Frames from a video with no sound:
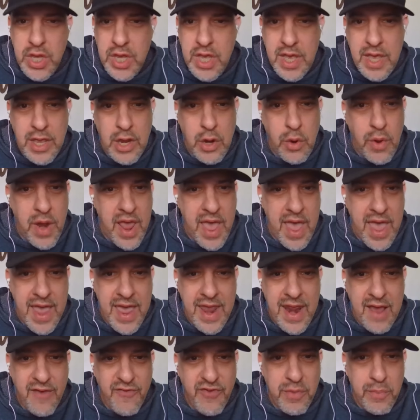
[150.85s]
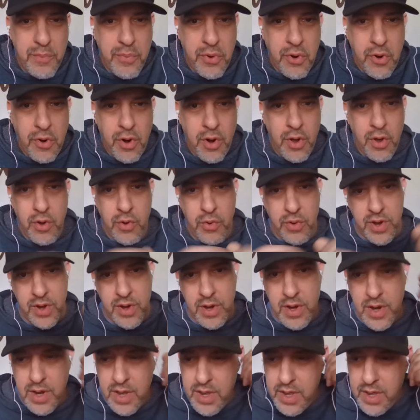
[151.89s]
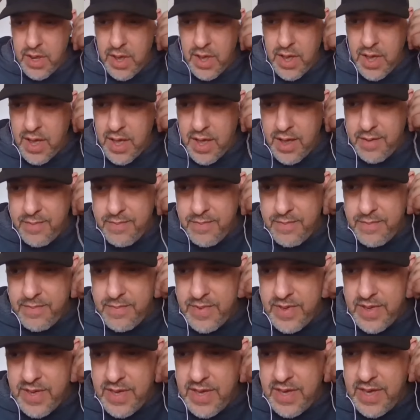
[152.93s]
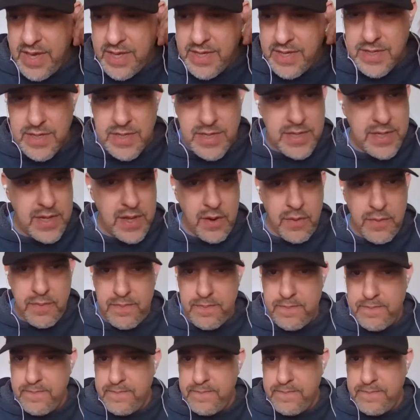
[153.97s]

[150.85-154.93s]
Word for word: eh, you know, in, in every borough and um, is you know